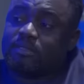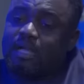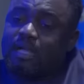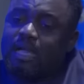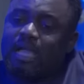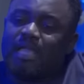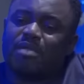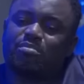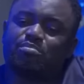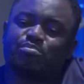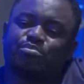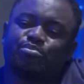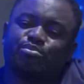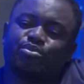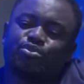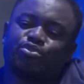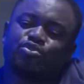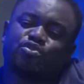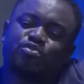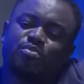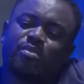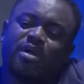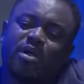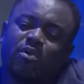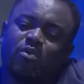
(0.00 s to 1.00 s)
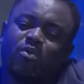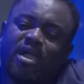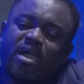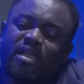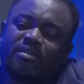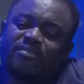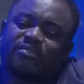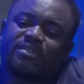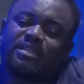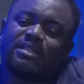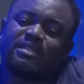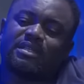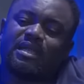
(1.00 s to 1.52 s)
I put my
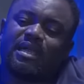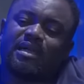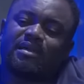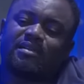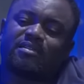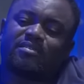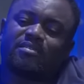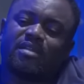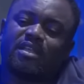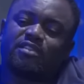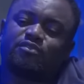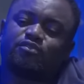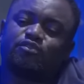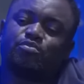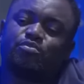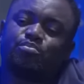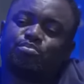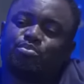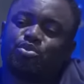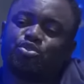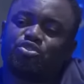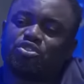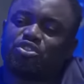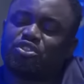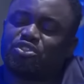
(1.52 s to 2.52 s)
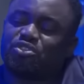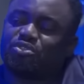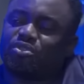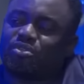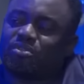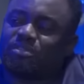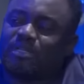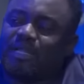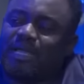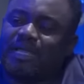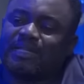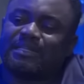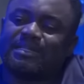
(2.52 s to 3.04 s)
wife in her rightful position,
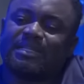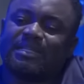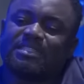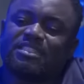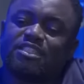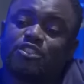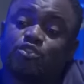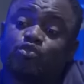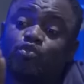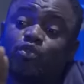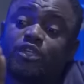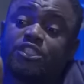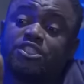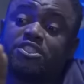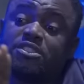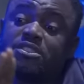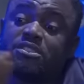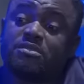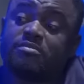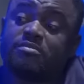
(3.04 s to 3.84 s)
and that is where she